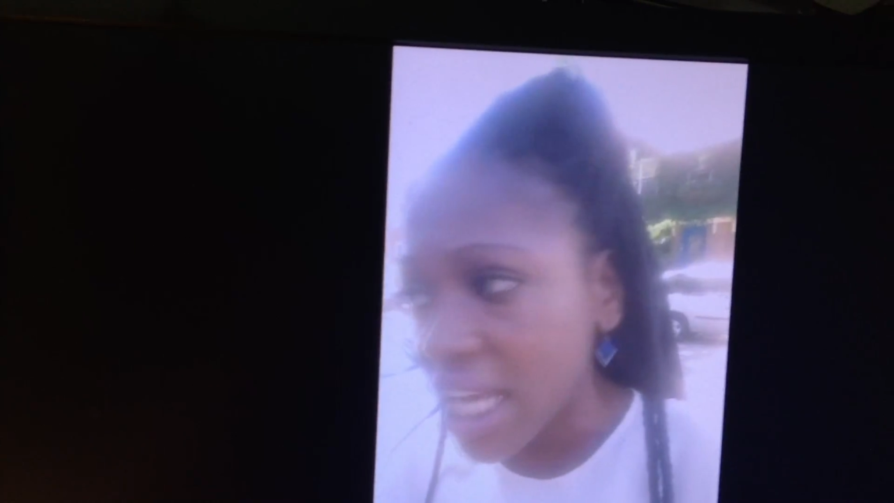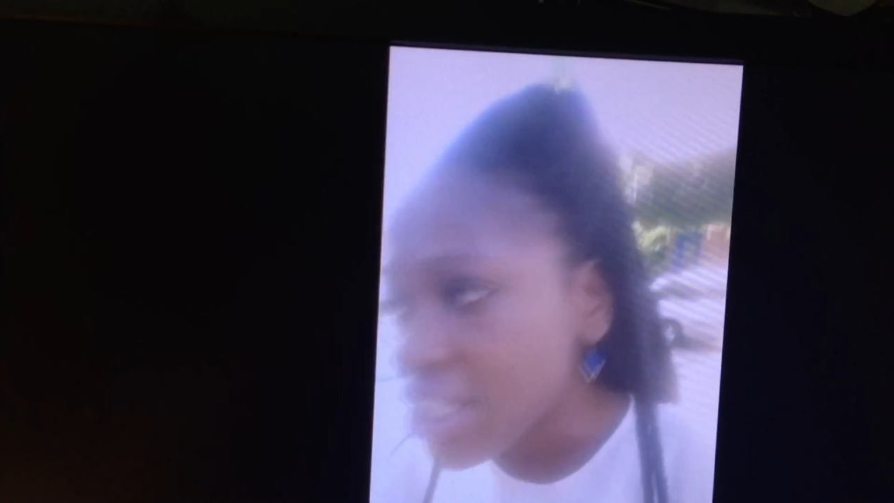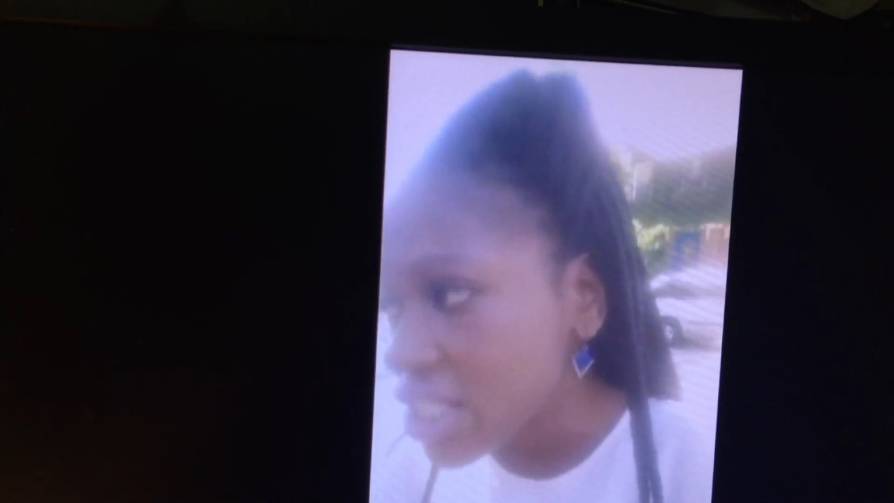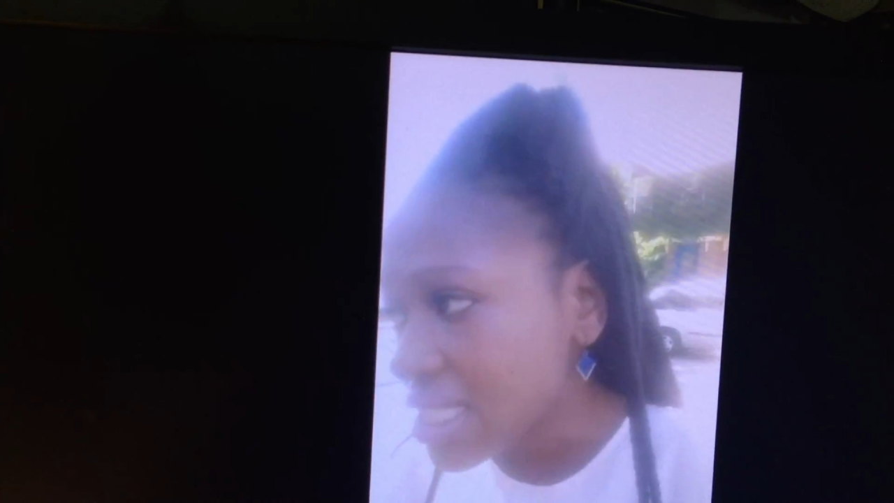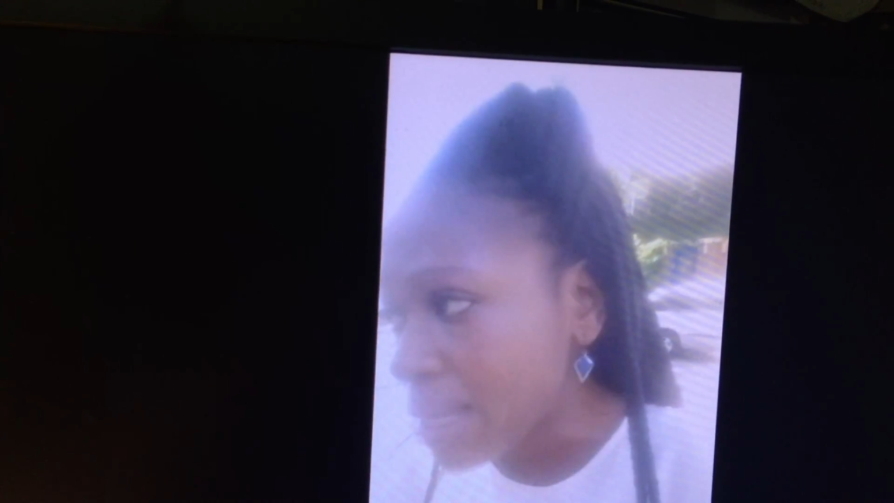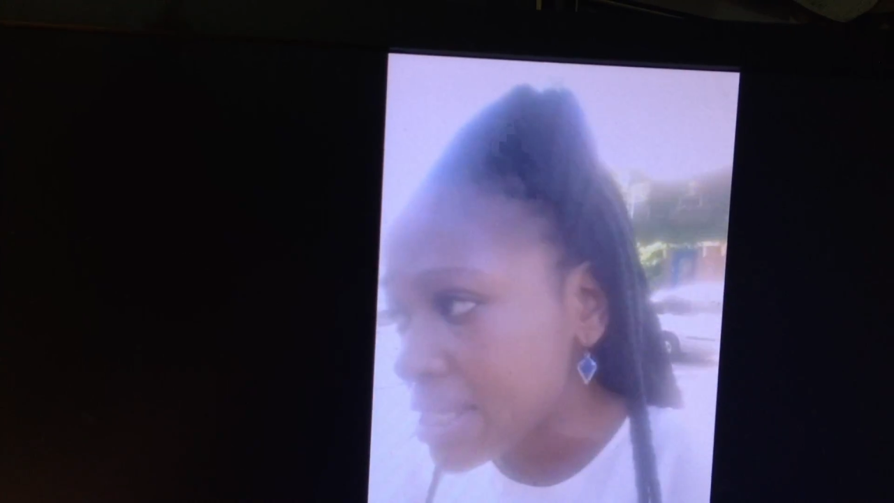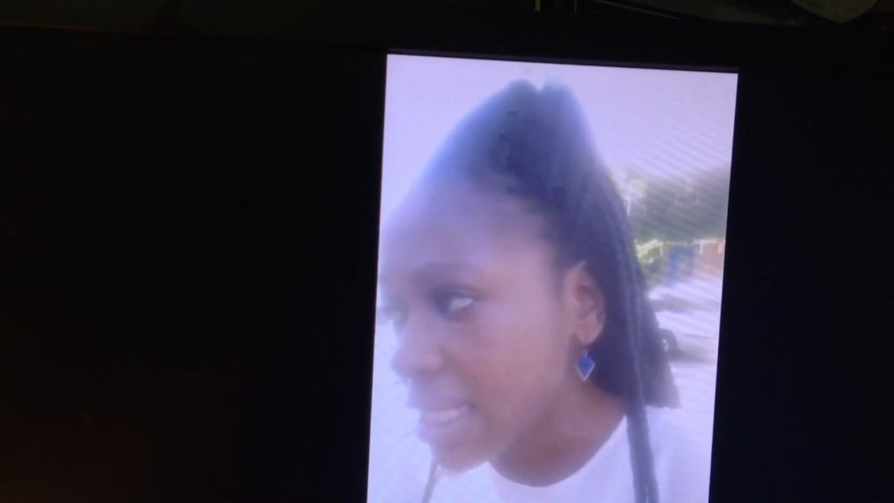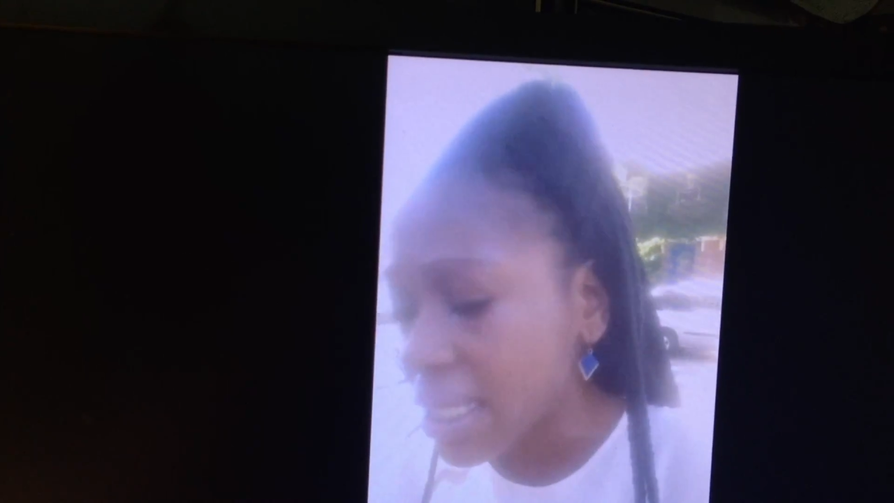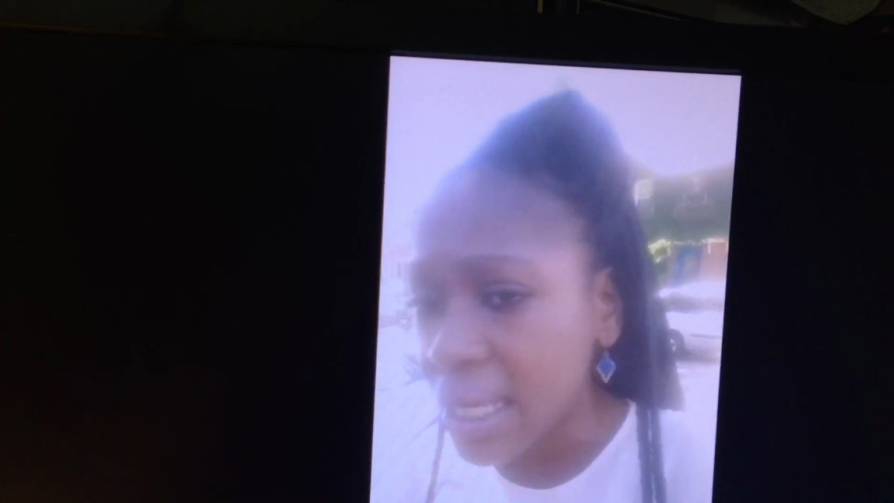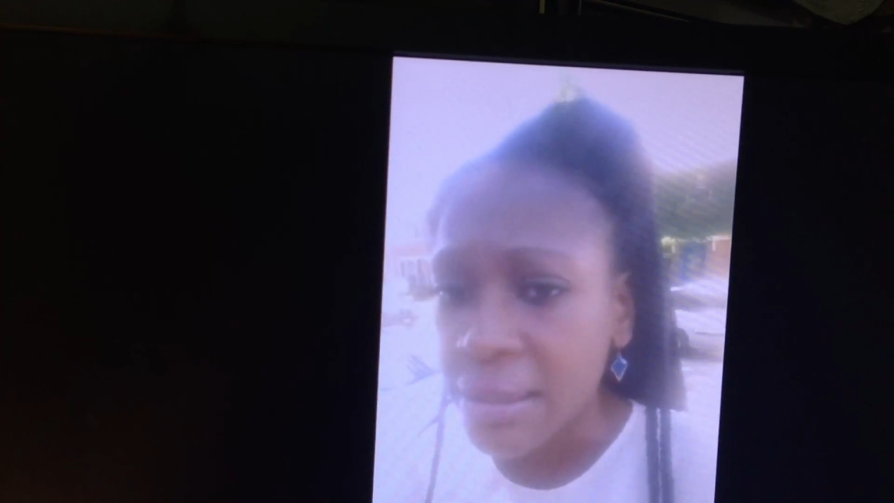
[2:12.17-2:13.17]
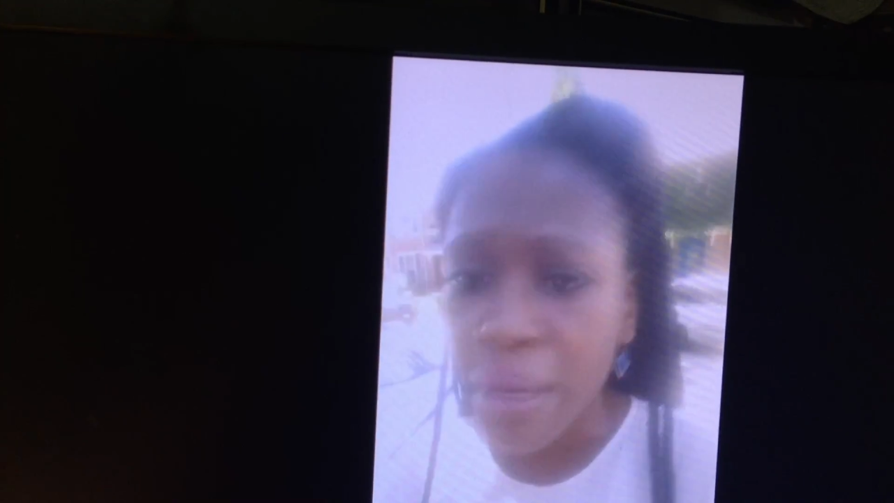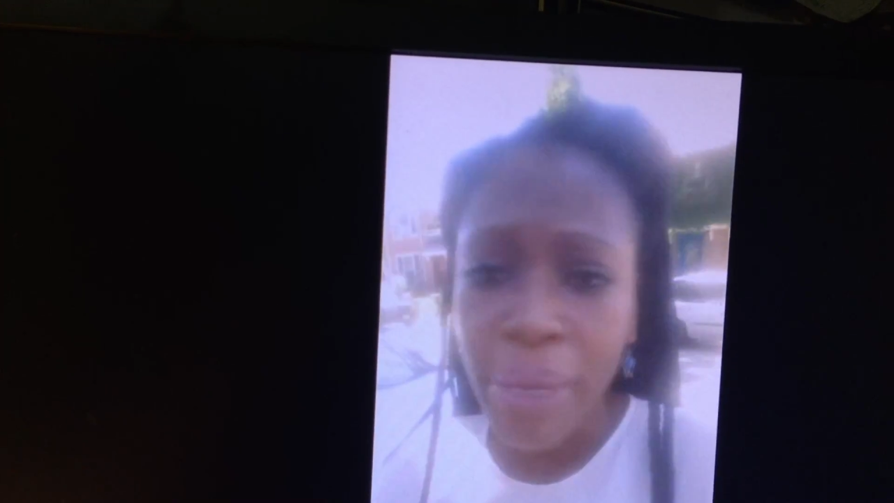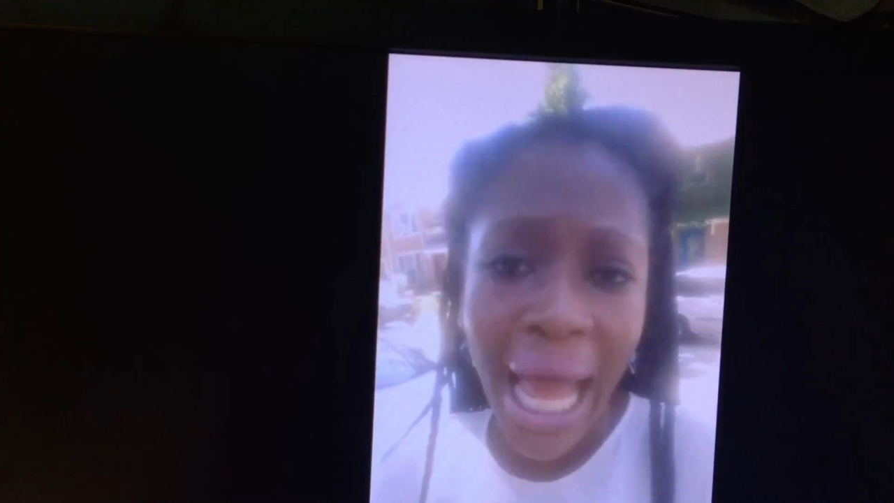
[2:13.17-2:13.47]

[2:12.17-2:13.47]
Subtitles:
alleges I'm selling out the